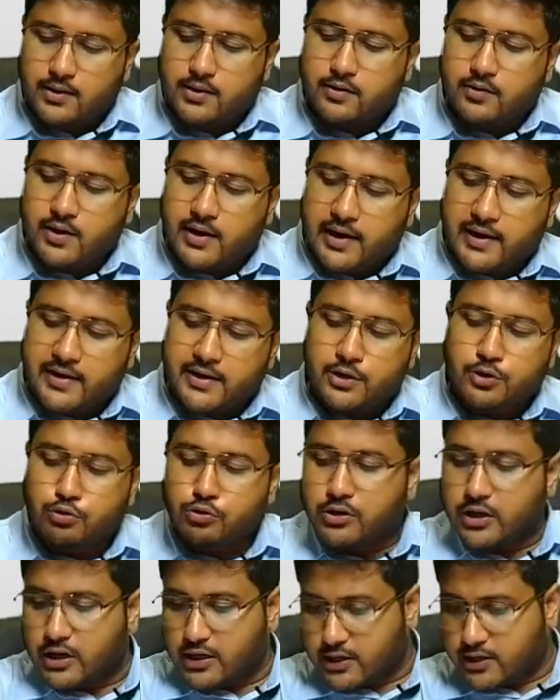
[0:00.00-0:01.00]
related to
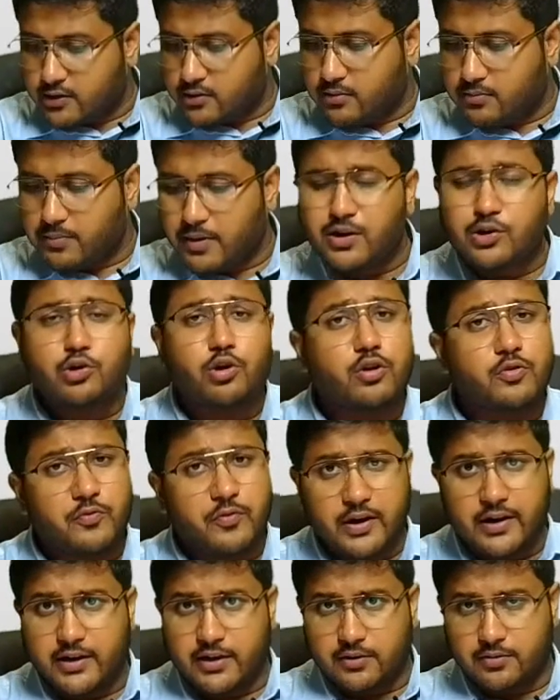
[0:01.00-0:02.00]
Tucker but not
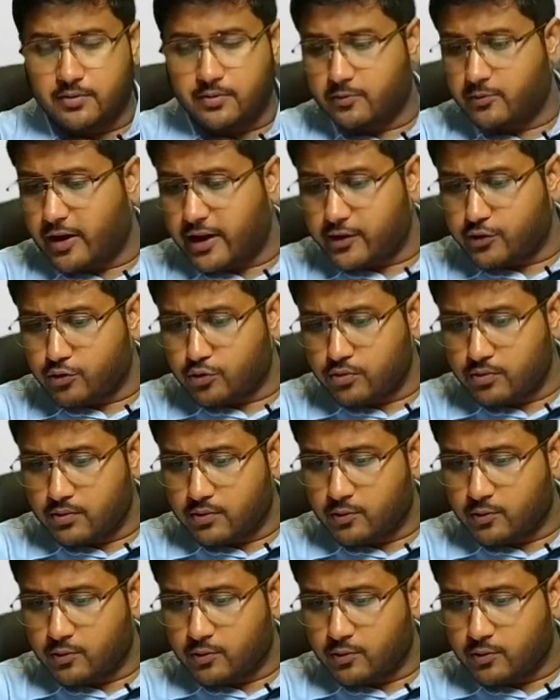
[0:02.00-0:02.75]
Wilton. Why so?